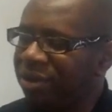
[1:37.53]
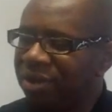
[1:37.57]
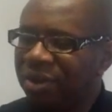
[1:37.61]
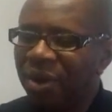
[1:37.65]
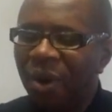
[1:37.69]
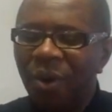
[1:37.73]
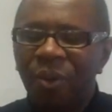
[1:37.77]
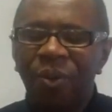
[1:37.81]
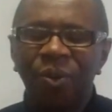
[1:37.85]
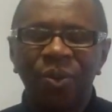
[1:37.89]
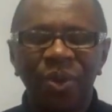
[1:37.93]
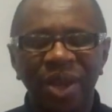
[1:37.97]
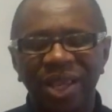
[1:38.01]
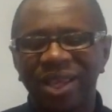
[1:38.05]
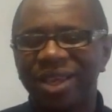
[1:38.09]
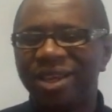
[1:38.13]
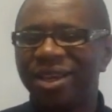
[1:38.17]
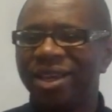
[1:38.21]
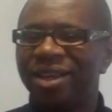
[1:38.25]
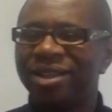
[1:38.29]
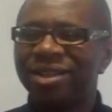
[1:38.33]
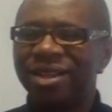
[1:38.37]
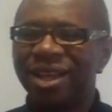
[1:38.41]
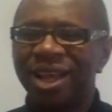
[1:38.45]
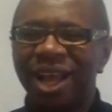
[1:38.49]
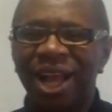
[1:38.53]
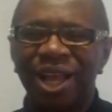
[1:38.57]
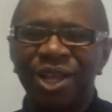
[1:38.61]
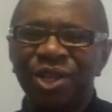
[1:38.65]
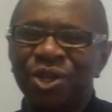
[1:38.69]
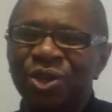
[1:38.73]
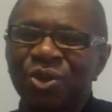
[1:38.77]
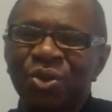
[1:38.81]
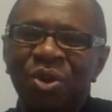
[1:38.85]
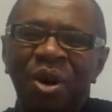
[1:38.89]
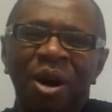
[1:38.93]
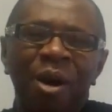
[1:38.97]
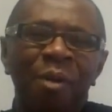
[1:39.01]
You're wicked and
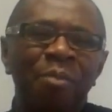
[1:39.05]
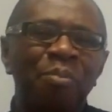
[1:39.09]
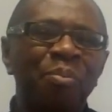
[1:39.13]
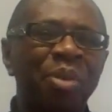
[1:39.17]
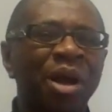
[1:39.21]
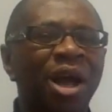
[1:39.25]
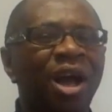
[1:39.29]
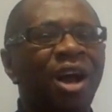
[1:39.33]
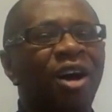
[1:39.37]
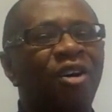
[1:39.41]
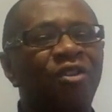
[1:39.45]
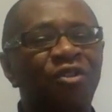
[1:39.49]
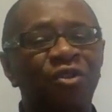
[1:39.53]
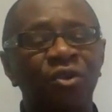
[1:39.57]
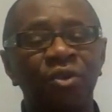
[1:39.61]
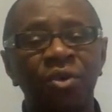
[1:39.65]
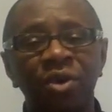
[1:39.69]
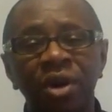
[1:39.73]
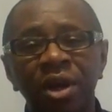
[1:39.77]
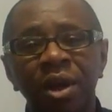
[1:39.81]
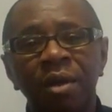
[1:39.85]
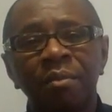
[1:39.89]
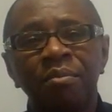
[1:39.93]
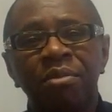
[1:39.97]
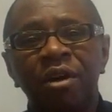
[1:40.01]
you are powerful.